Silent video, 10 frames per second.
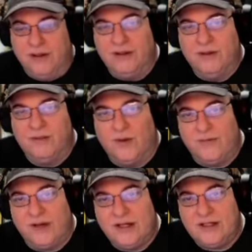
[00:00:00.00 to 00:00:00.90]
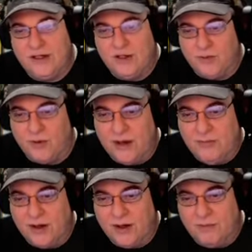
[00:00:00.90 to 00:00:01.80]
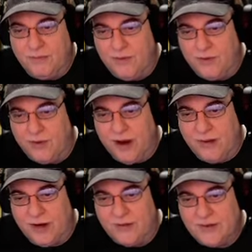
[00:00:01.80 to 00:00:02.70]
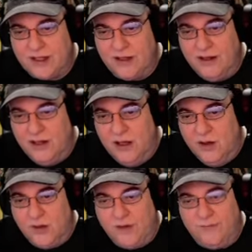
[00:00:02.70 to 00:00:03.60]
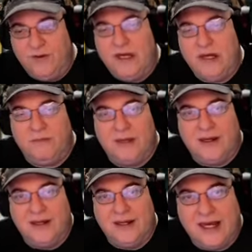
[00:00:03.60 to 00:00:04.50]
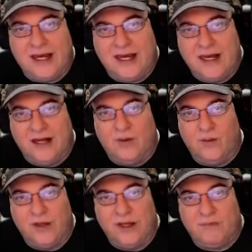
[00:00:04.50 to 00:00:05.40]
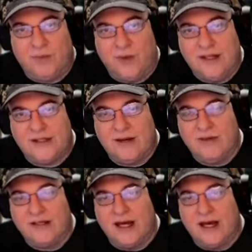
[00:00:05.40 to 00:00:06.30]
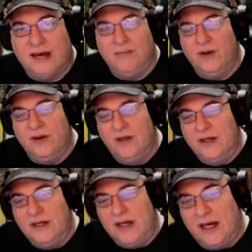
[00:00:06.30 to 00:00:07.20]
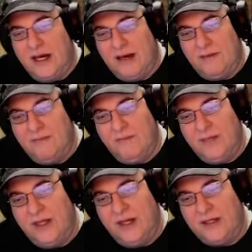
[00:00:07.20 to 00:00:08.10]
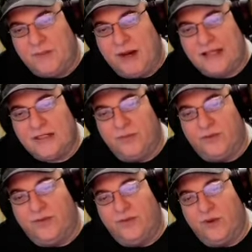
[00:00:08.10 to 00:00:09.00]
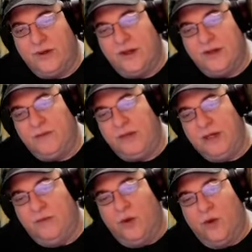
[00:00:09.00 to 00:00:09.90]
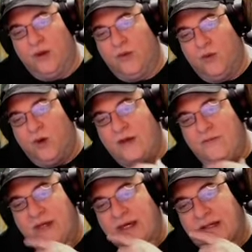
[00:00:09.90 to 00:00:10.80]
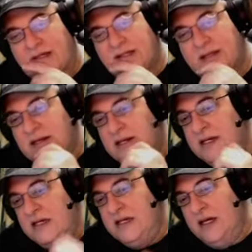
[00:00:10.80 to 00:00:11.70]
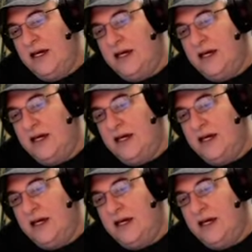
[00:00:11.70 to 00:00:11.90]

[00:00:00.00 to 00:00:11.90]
What if it hits you in your primary, your prime requisite? What if you keep getting hit with hit points every time? Um, it is possible for there to be more than one of these uh,